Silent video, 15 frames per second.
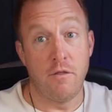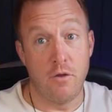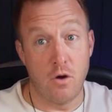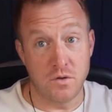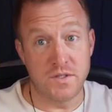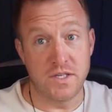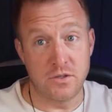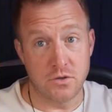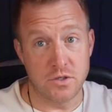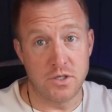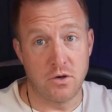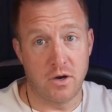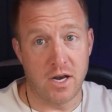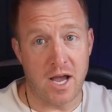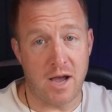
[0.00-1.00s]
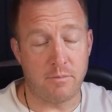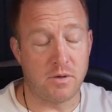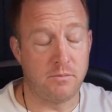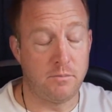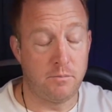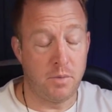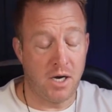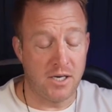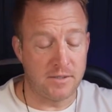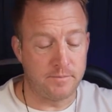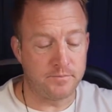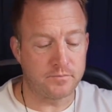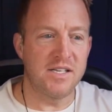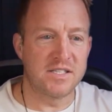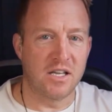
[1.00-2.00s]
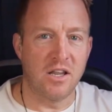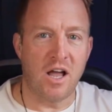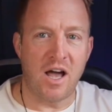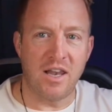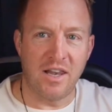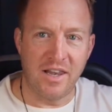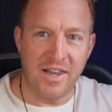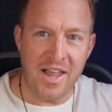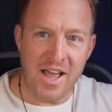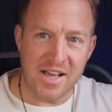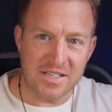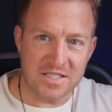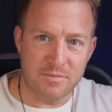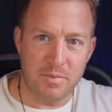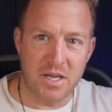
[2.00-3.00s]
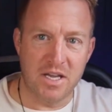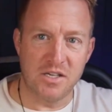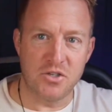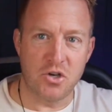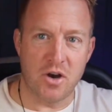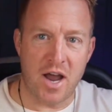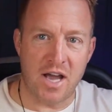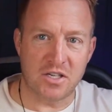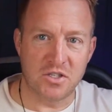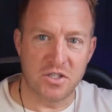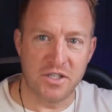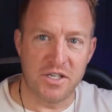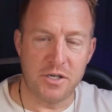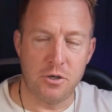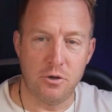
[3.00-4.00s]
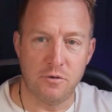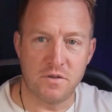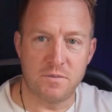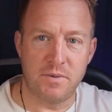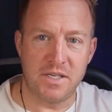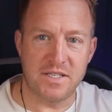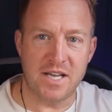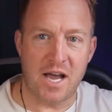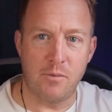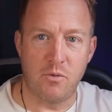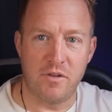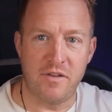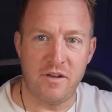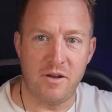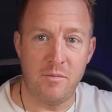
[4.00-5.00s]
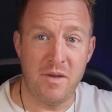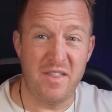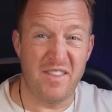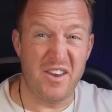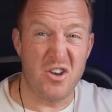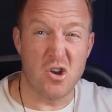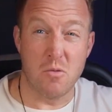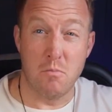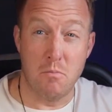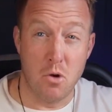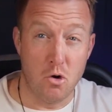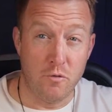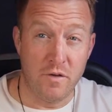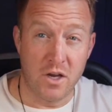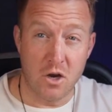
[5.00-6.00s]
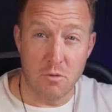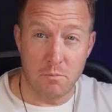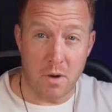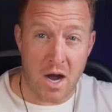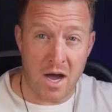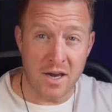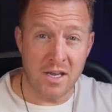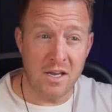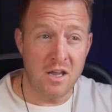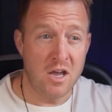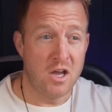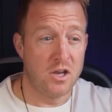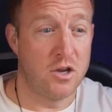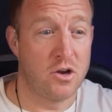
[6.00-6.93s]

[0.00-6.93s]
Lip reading: those things are still going to happen, but it's a lot less because you have spent time with him, and then you're moving your body,